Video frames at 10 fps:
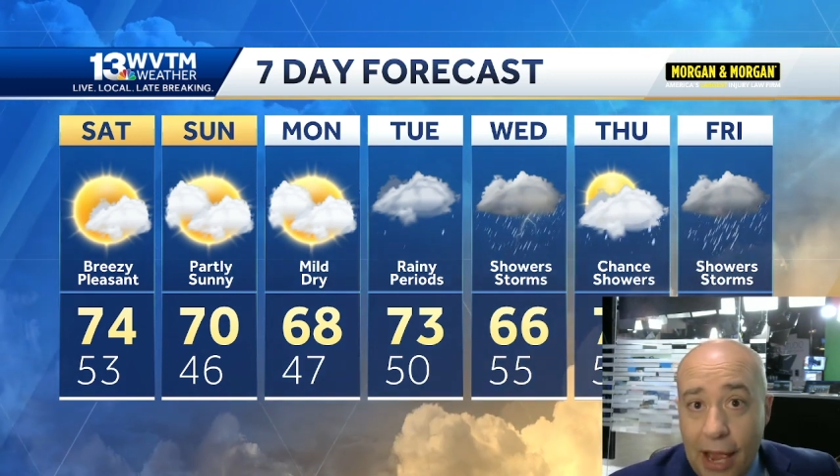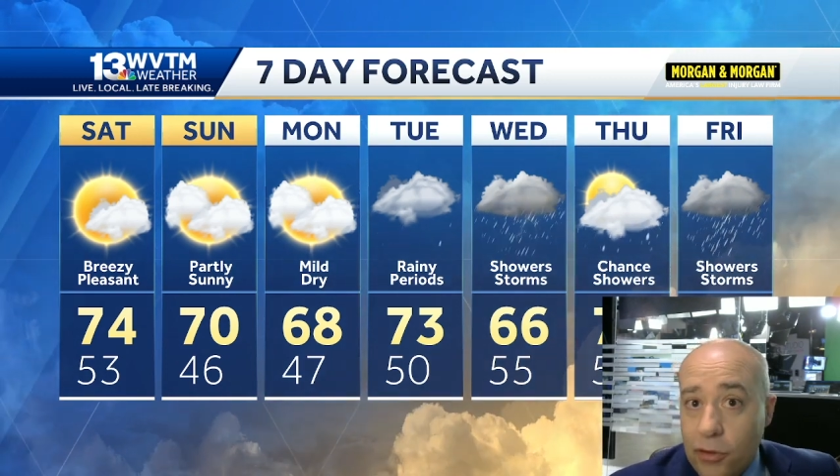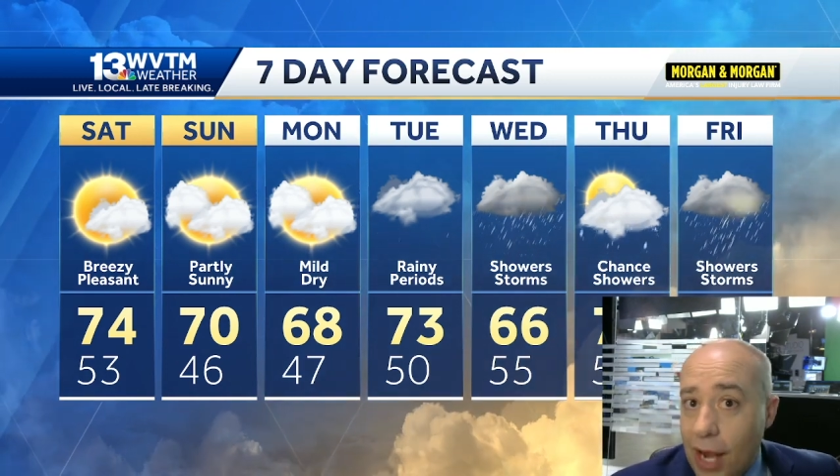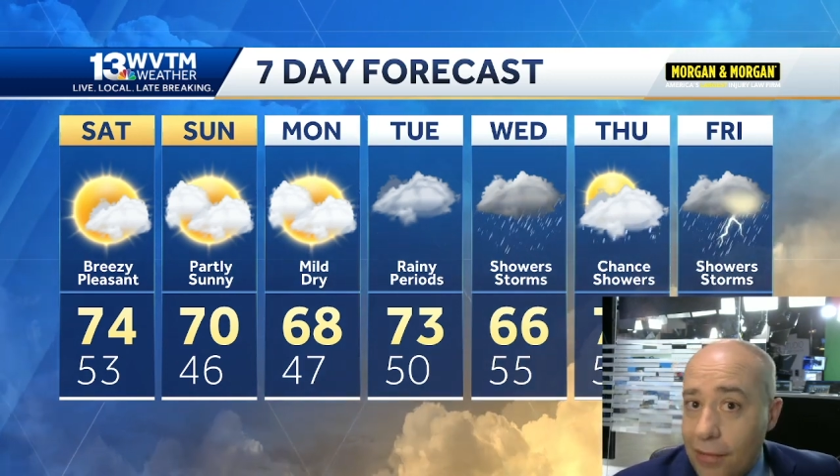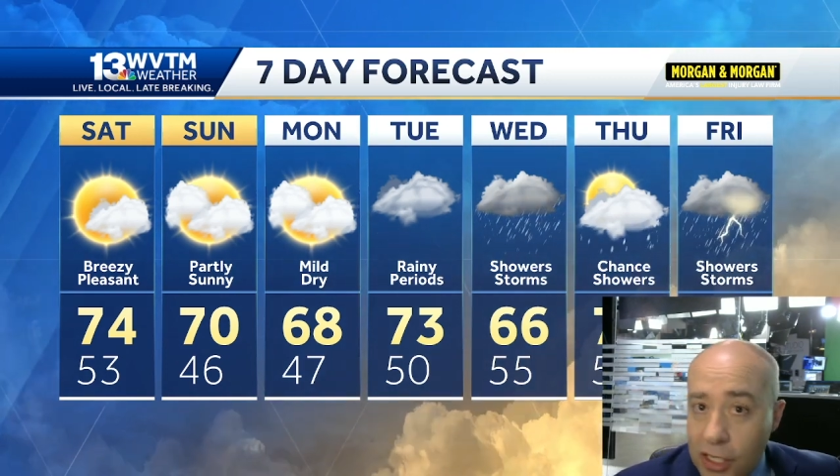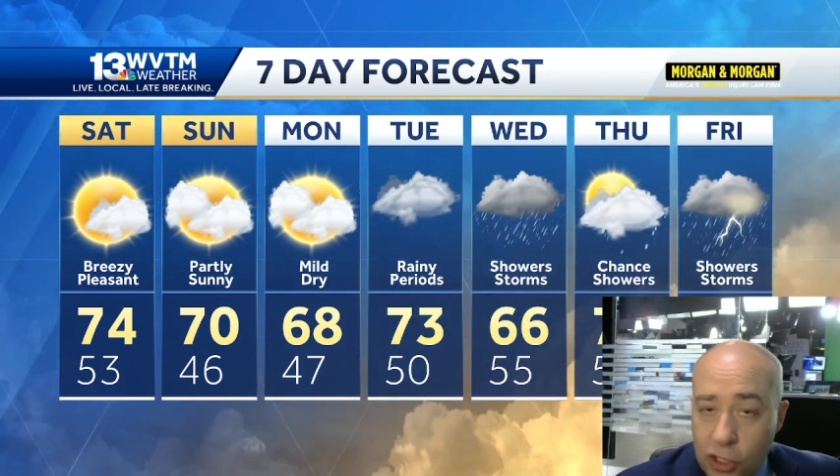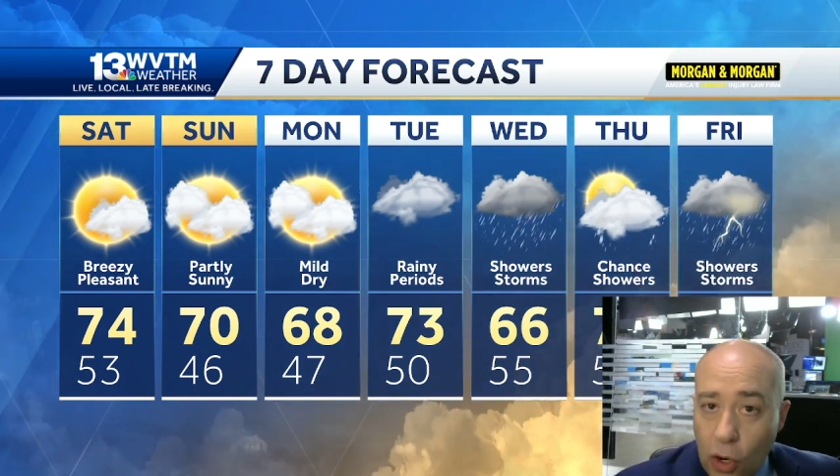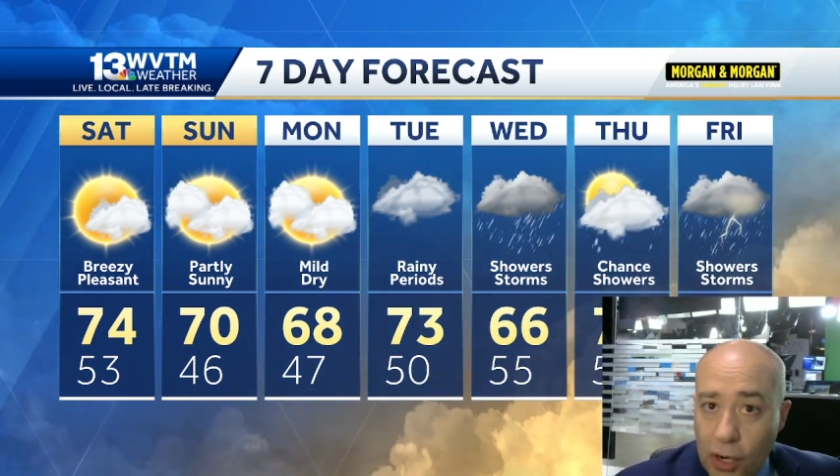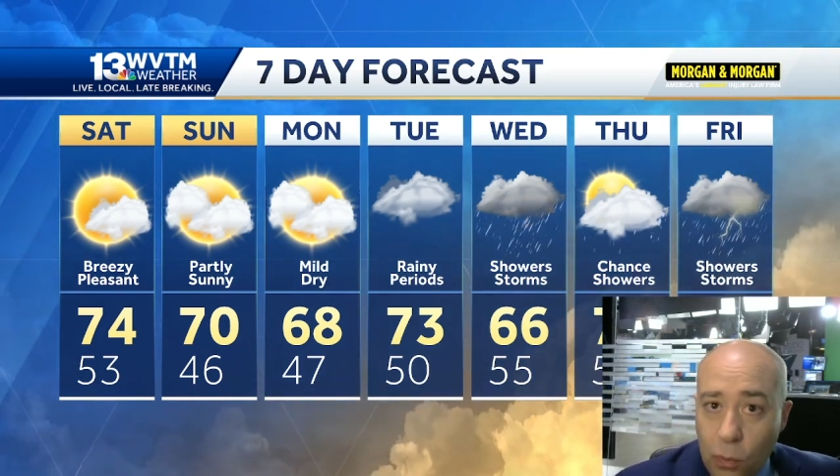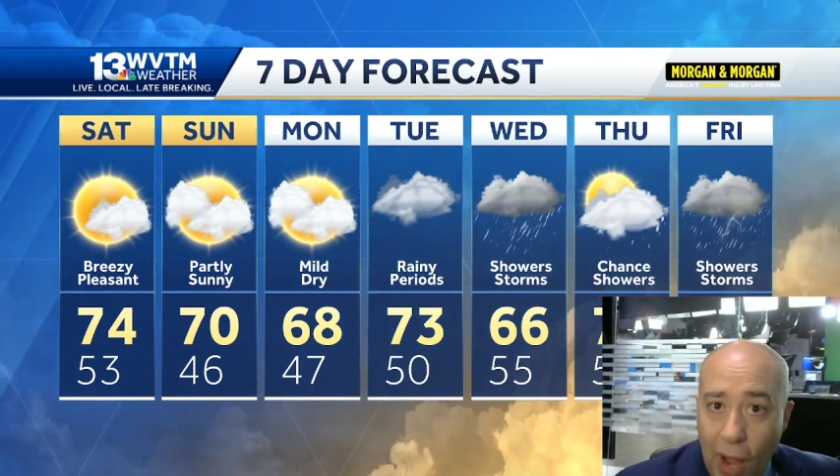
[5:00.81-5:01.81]
after having
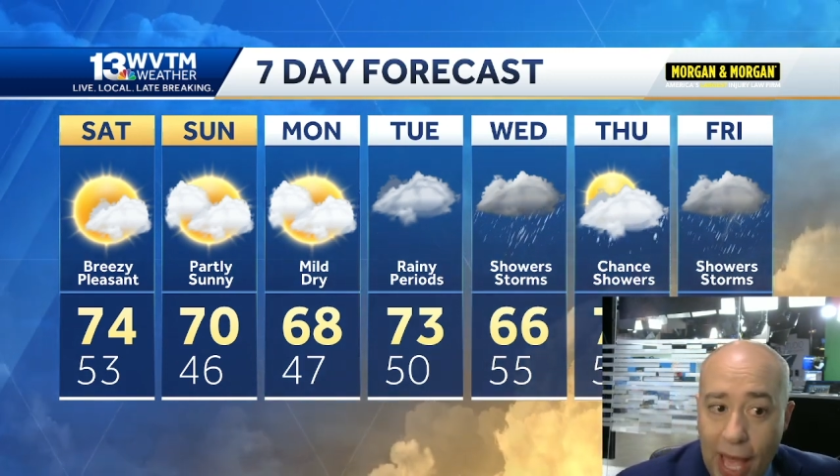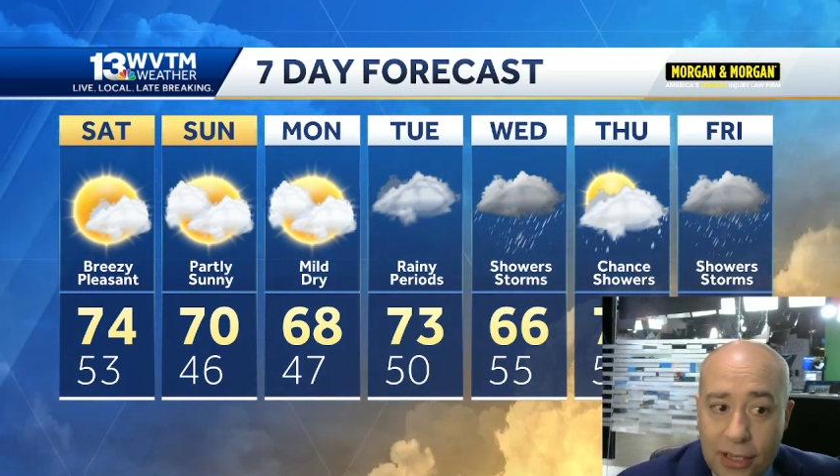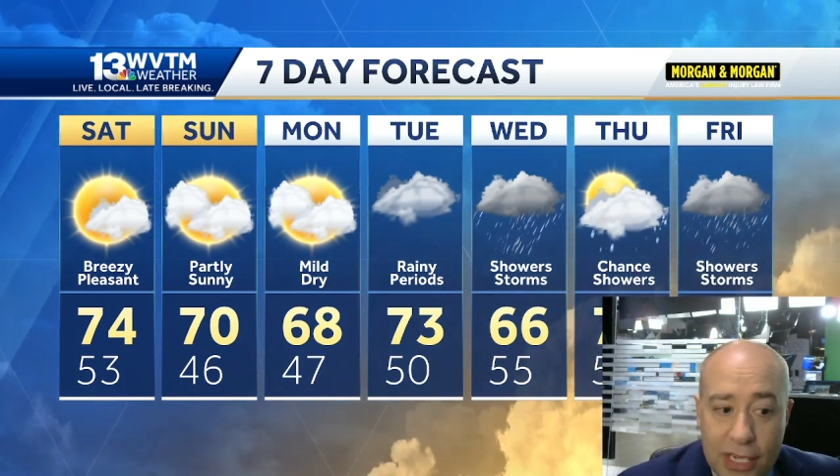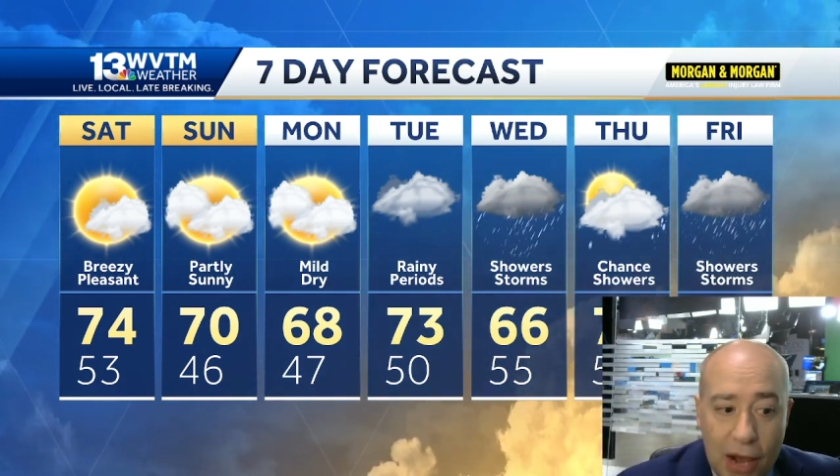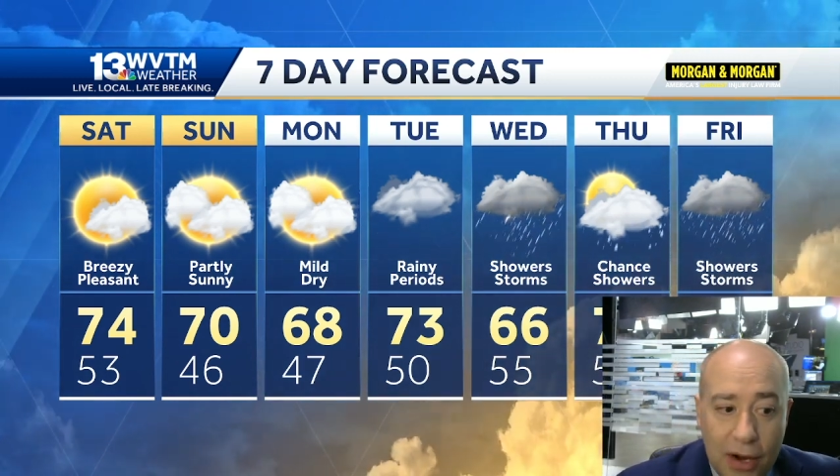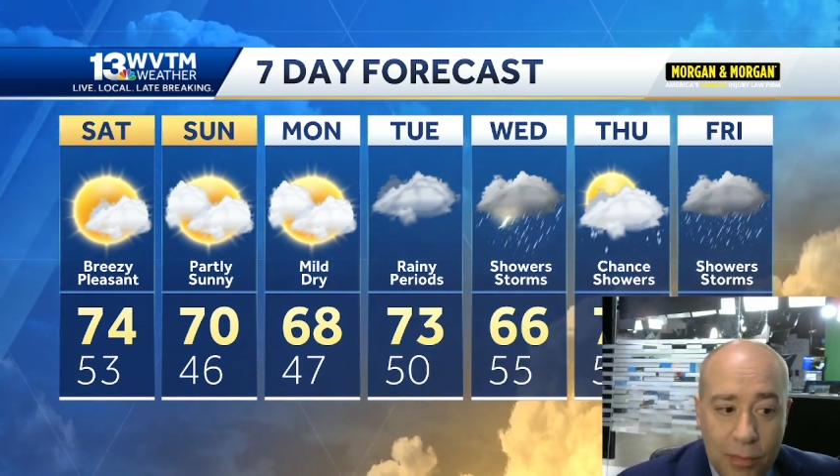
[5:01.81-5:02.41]
started wet Saturday